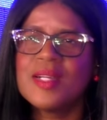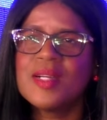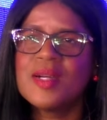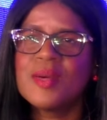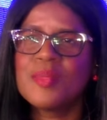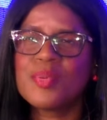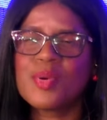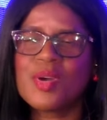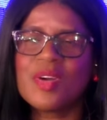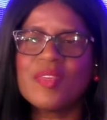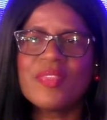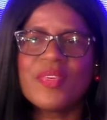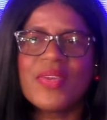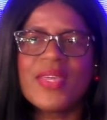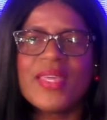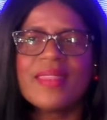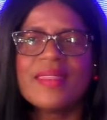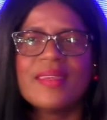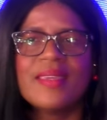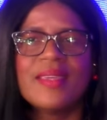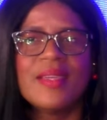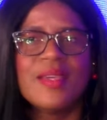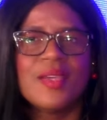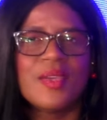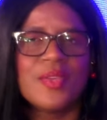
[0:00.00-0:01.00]
Prophet,
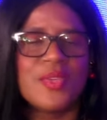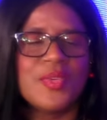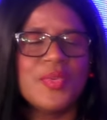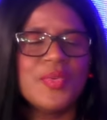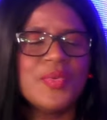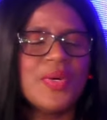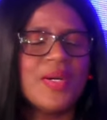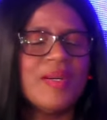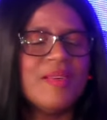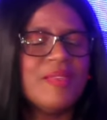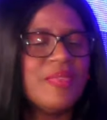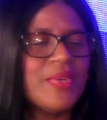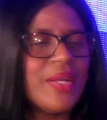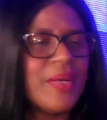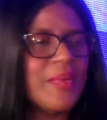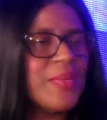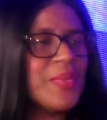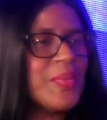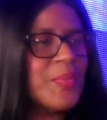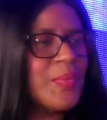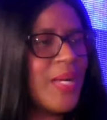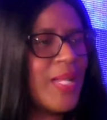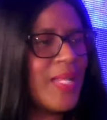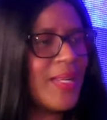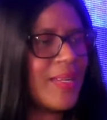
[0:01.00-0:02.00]
you are very
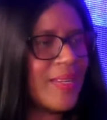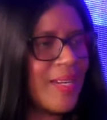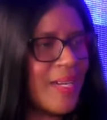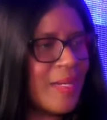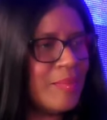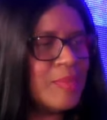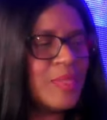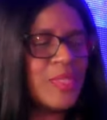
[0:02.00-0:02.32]
welcome.